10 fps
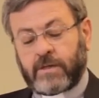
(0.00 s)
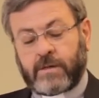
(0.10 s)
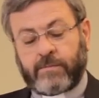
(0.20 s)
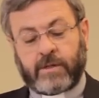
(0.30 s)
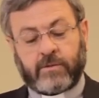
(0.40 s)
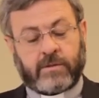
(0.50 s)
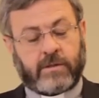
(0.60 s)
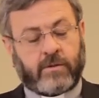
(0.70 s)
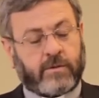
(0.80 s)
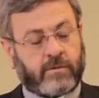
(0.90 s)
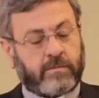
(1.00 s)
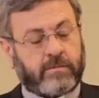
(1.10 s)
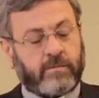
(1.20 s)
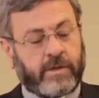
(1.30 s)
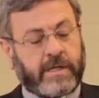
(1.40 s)
about, or
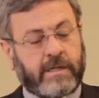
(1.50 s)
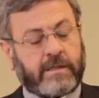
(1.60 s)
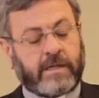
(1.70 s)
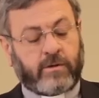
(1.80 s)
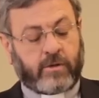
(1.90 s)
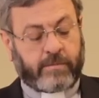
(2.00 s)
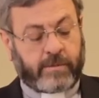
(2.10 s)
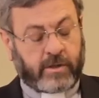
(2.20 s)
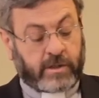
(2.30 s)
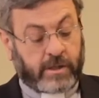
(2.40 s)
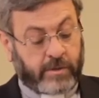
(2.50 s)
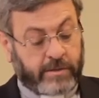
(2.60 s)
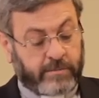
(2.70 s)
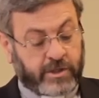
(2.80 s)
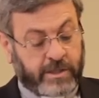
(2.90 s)
we can tell you about
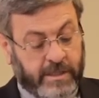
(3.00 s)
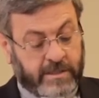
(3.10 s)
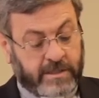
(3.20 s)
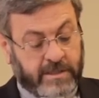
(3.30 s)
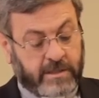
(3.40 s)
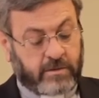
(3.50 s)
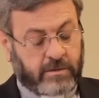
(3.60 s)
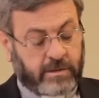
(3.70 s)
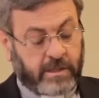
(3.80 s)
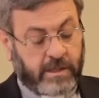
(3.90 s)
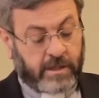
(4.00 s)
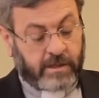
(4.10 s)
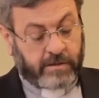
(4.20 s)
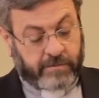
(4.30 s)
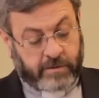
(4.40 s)
our mission as a synod
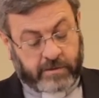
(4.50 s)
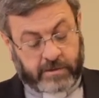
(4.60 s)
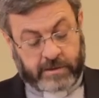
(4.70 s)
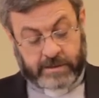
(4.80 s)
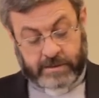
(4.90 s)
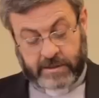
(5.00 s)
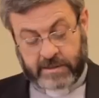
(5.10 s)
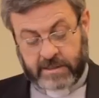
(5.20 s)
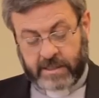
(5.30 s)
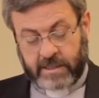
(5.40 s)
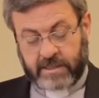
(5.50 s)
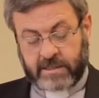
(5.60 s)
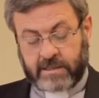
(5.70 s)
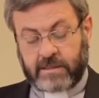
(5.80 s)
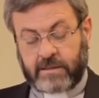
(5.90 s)
for in these
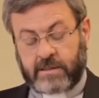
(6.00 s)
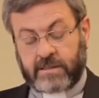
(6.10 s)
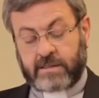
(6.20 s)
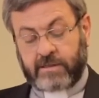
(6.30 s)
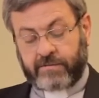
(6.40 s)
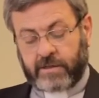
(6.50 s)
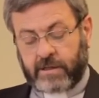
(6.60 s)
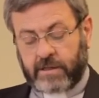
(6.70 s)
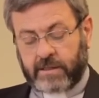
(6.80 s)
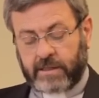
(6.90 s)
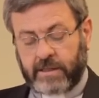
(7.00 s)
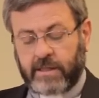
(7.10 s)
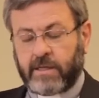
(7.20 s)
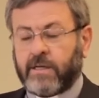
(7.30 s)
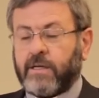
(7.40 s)
days, in these difficult
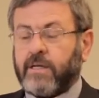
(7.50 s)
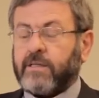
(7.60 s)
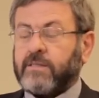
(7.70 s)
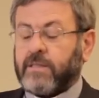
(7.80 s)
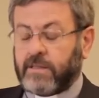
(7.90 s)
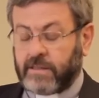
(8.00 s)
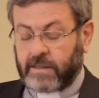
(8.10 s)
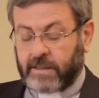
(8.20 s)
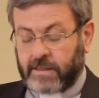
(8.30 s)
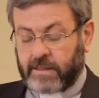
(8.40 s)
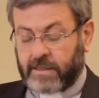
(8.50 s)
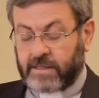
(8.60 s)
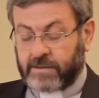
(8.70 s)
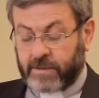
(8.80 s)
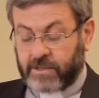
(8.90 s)
days in the area,
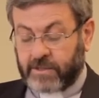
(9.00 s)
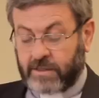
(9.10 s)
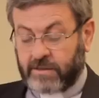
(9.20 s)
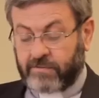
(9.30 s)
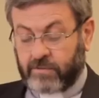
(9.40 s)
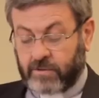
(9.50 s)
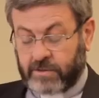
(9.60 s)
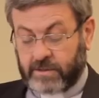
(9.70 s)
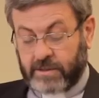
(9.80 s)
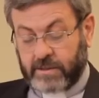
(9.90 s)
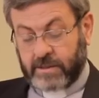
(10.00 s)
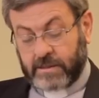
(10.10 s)
and especially for the